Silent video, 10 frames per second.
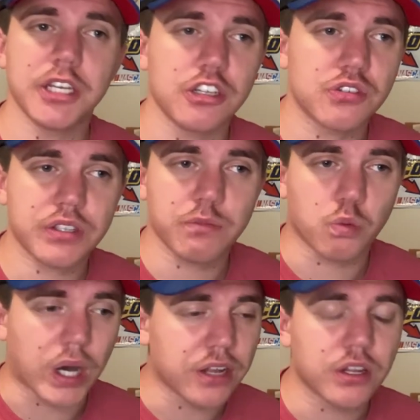usually
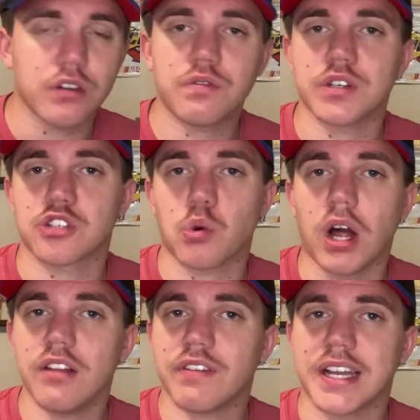well known for his
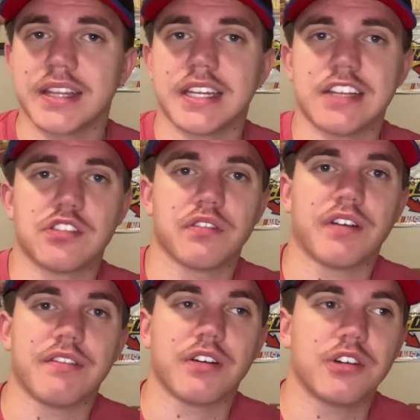qualifying in the Daytona
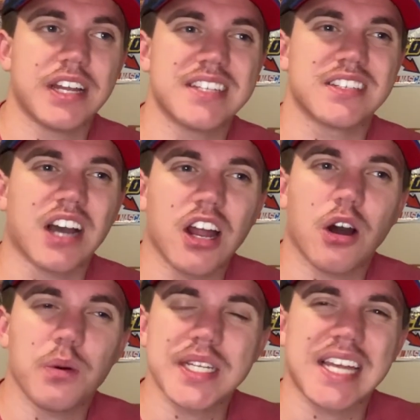500, has not
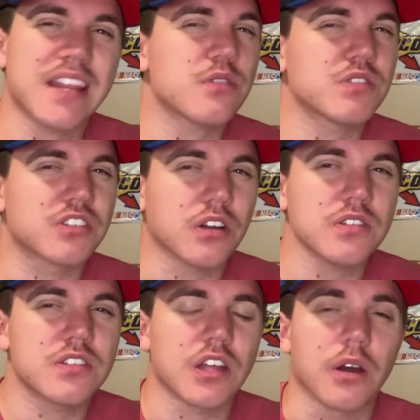always had the
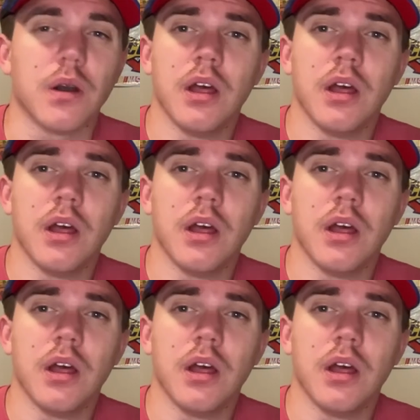results though.